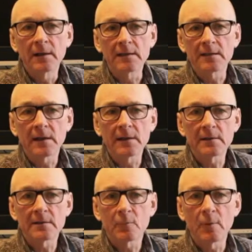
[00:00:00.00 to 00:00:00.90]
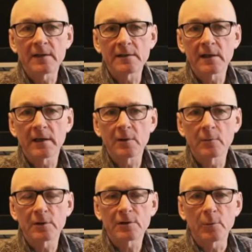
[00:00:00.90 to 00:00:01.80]
In today's Wednesday
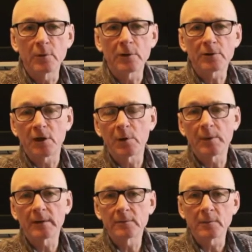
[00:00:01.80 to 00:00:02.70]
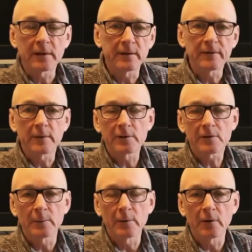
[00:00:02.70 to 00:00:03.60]
worship workshop, we're going to
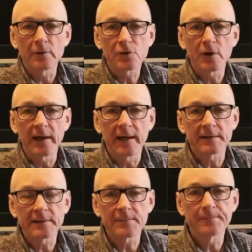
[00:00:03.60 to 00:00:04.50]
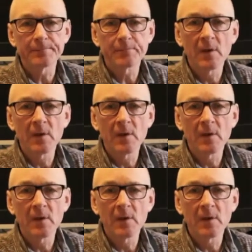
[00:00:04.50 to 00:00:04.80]
focus some more on triads.